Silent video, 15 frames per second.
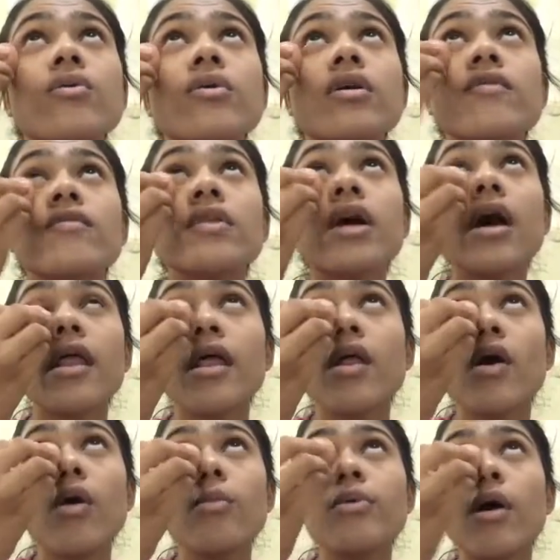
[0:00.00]
you've done it
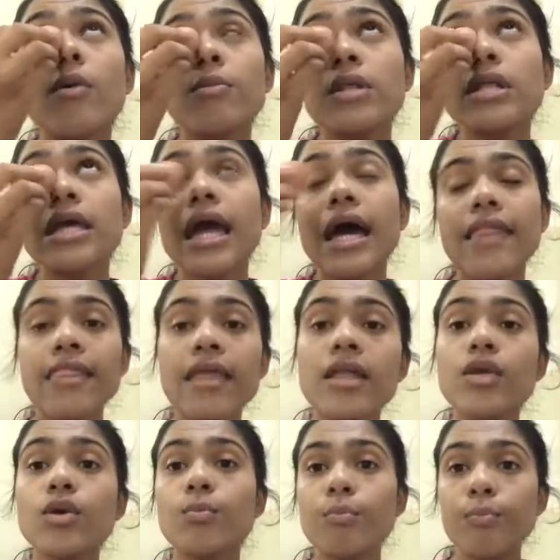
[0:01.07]
all properly, and
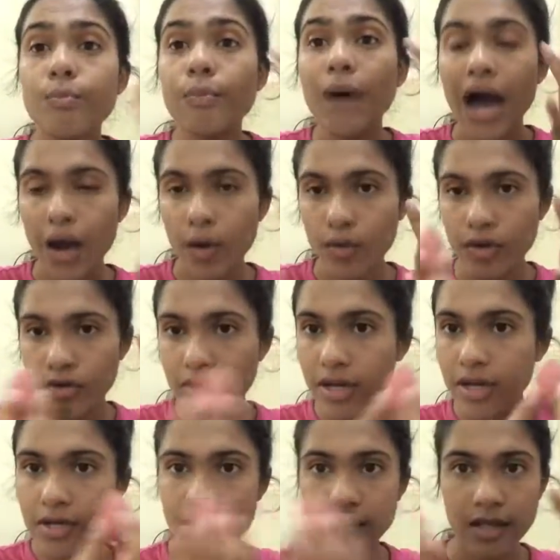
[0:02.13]
then you powder
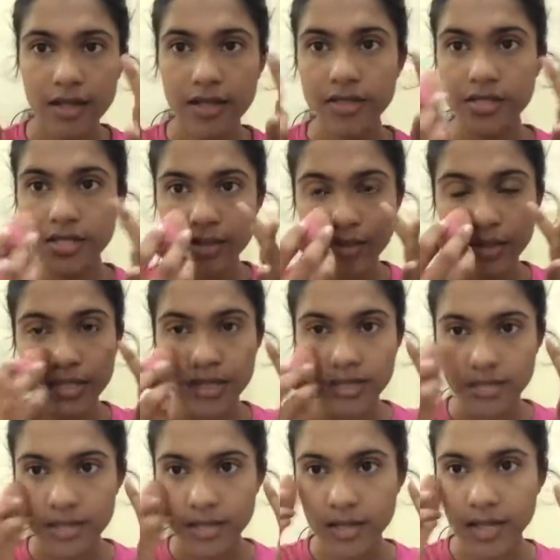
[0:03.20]
it in so it
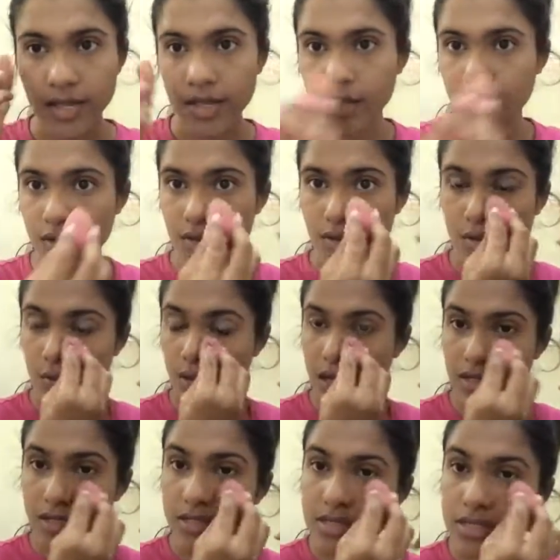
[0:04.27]
doesn't you
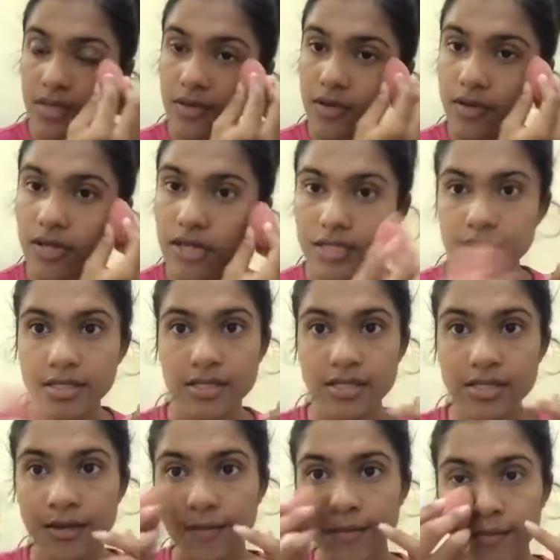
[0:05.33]
can't see the creases.
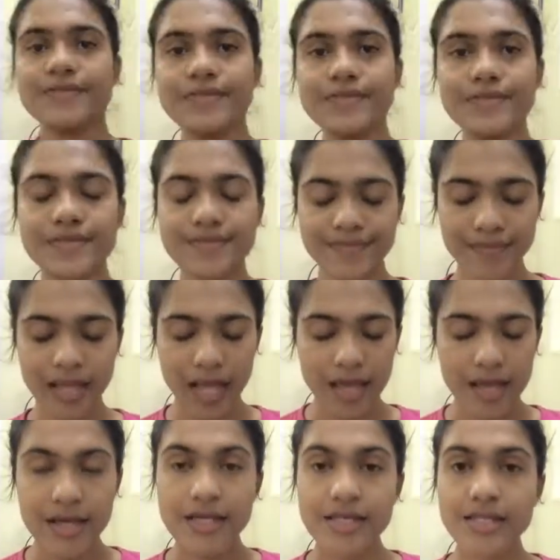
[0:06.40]

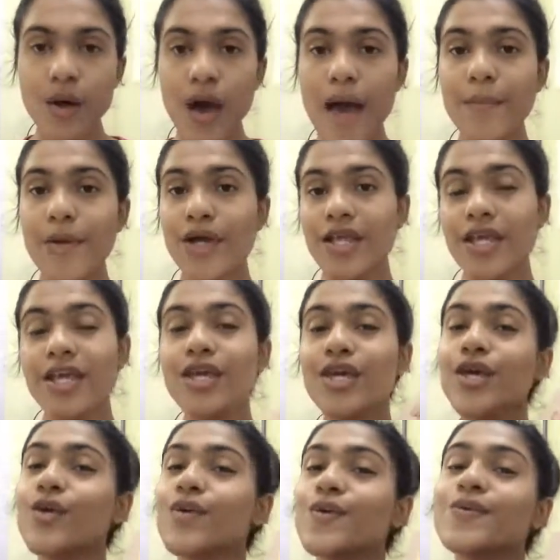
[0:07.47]
So I'm going to
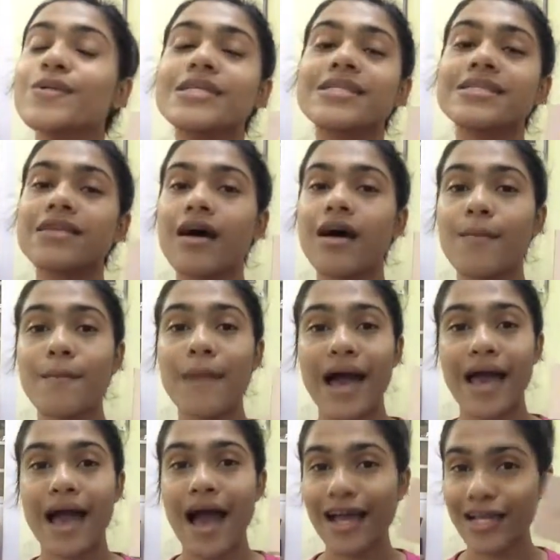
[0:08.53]
use
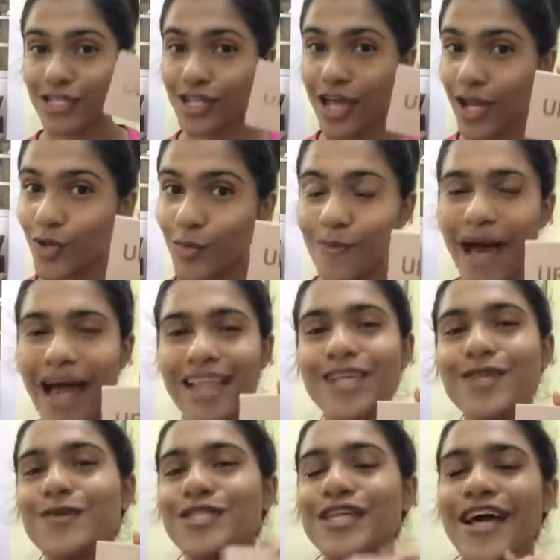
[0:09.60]
my eyeshadow
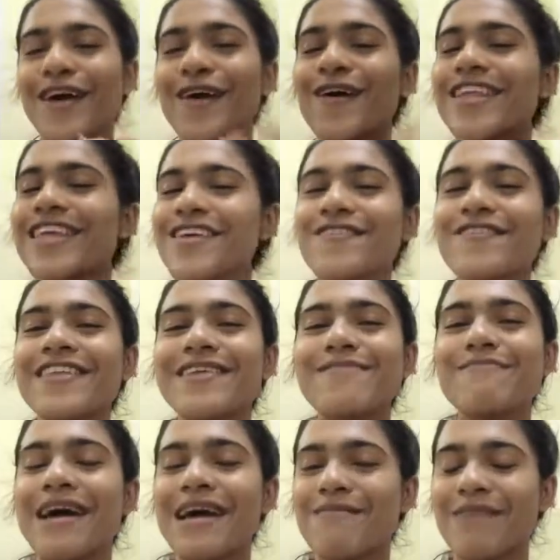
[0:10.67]
palette, which I got
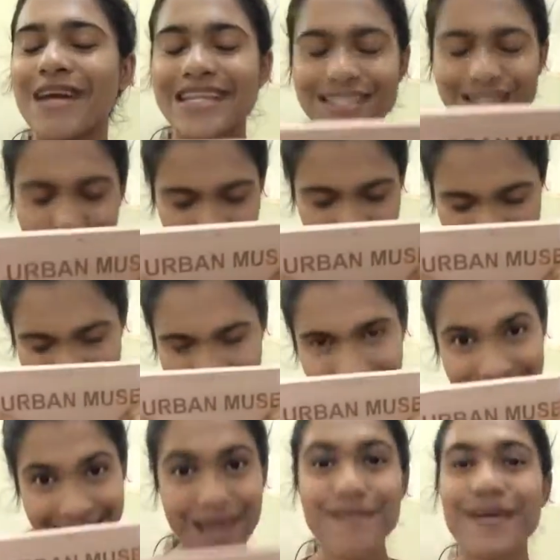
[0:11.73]
gifted by my
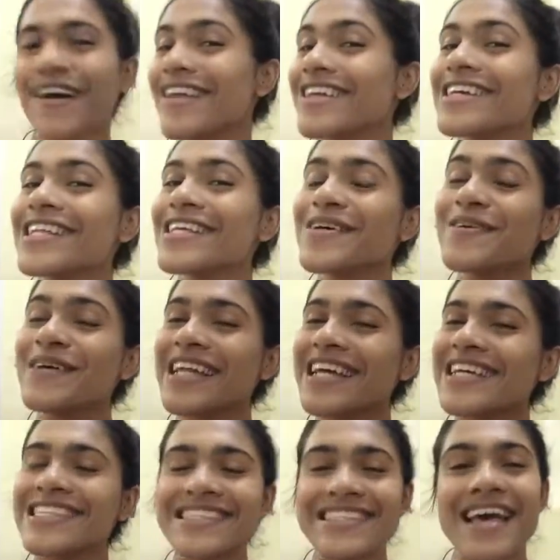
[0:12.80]
sweetheart. I'm not going to tell you who it
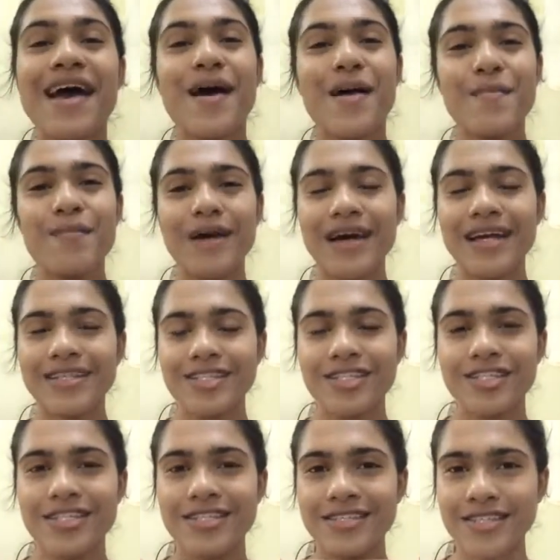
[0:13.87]
is, but
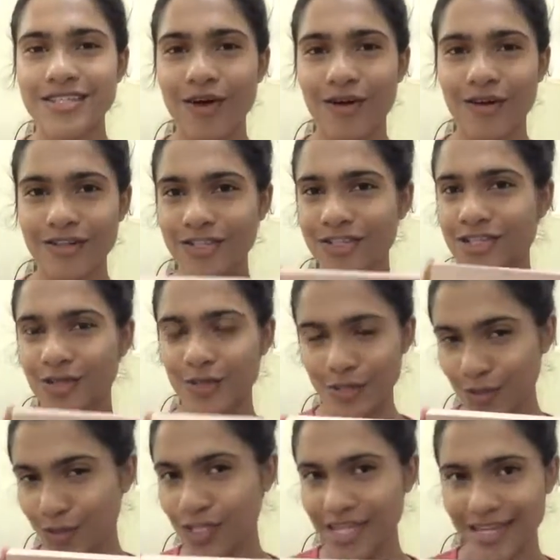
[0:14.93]
she's a doll. She
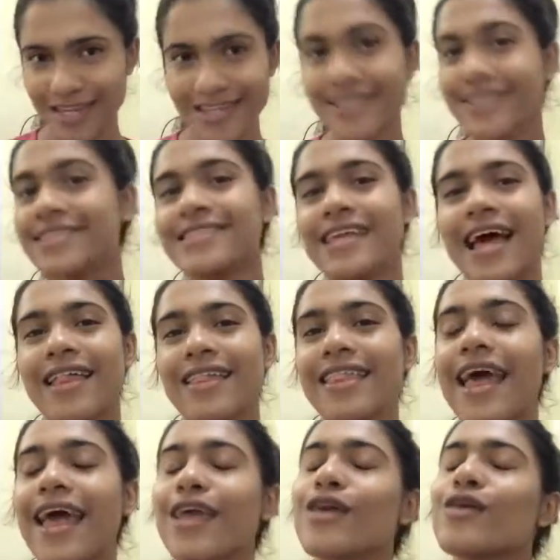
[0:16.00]
knows who she is,
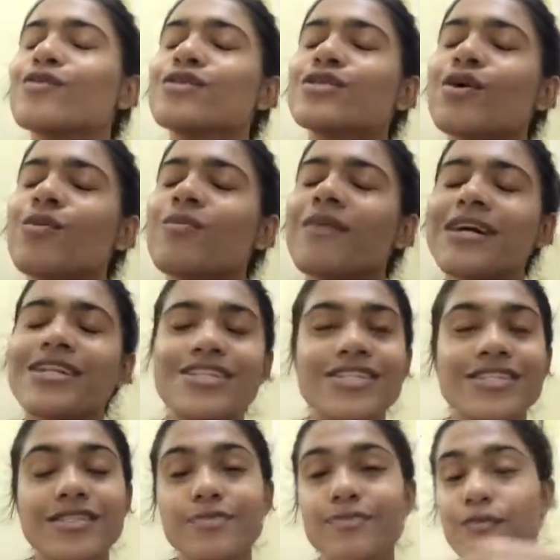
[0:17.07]
and thank you so much.
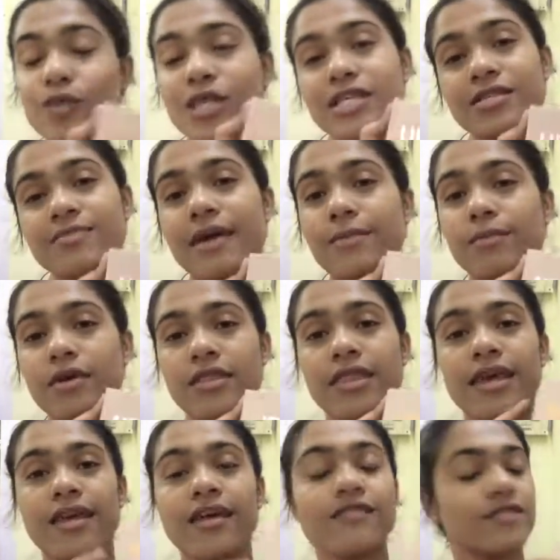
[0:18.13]
This is my
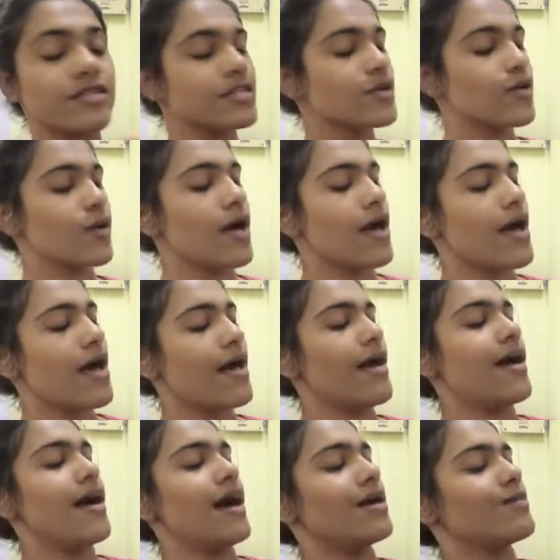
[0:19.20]
birthday gift, so
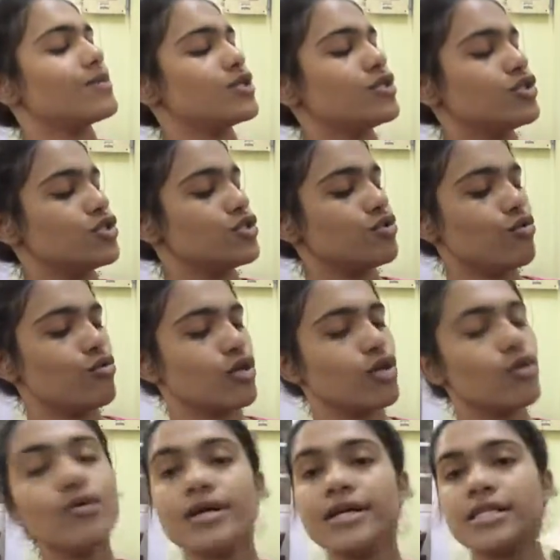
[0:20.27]
I'm going to show
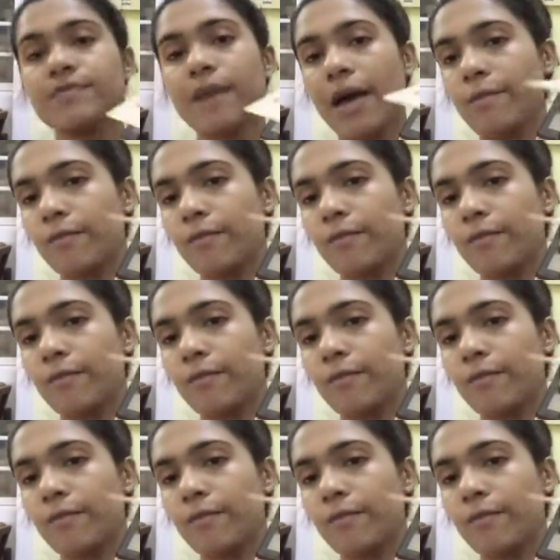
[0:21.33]
you. It's by